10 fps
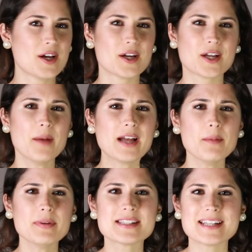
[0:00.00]
Coming
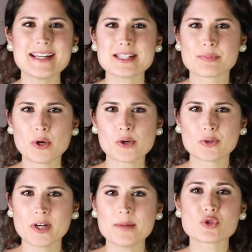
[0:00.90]
up on today's
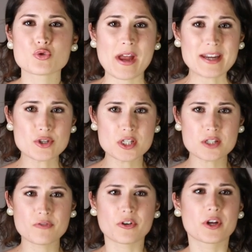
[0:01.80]
program,
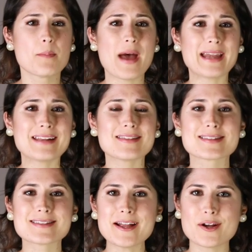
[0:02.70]
strategies for combating the
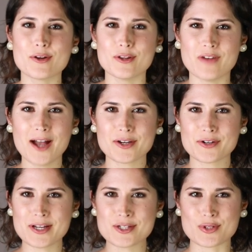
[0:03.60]
cycle of
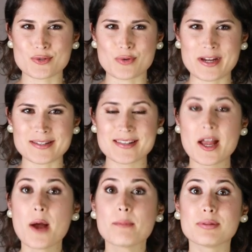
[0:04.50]
higher interest rates,
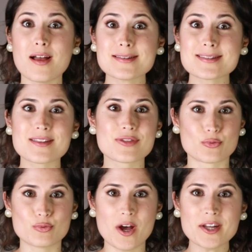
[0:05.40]
plus the
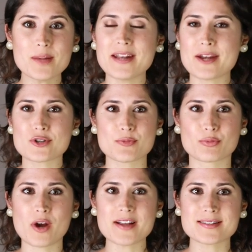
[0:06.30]
run up in energy
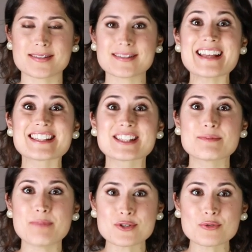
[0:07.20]
prices,
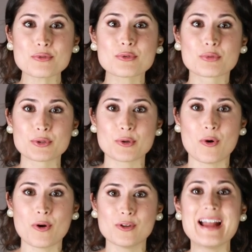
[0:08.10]
especially crude
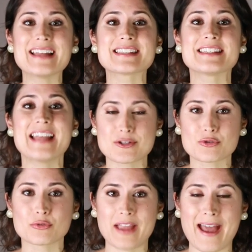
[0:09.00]
oil and
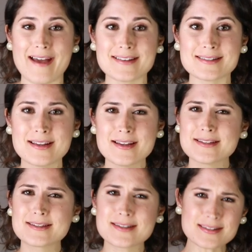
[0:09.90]
natural gas.
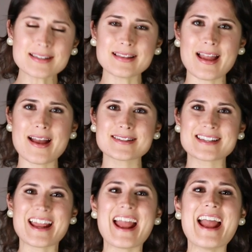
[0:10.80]
Does it
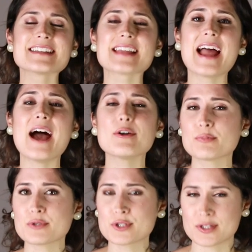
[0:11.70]
last and how to
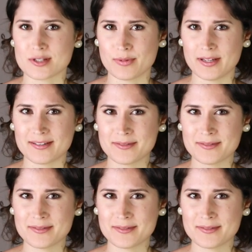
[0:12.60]
participate?